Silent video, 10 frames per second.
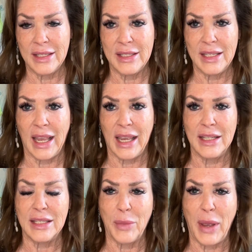to
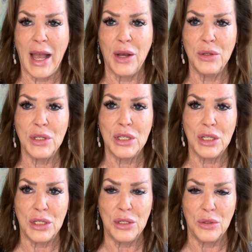gain some
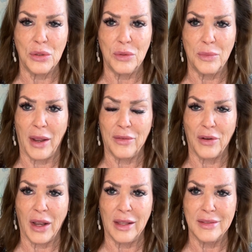altitude, my
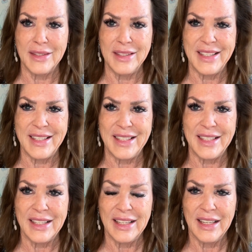
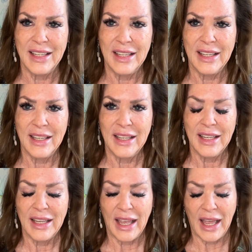friends.
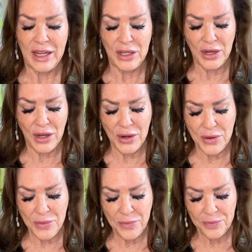And you
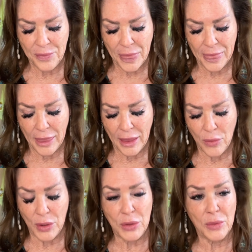know,
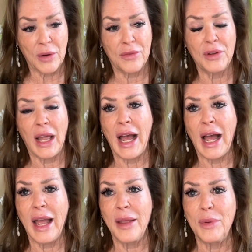when you want to
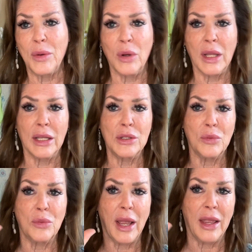fly, be willing to
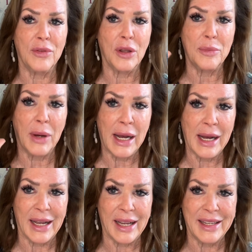wave
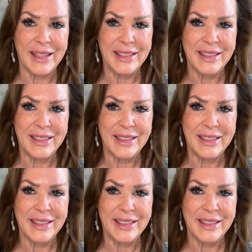goodbye.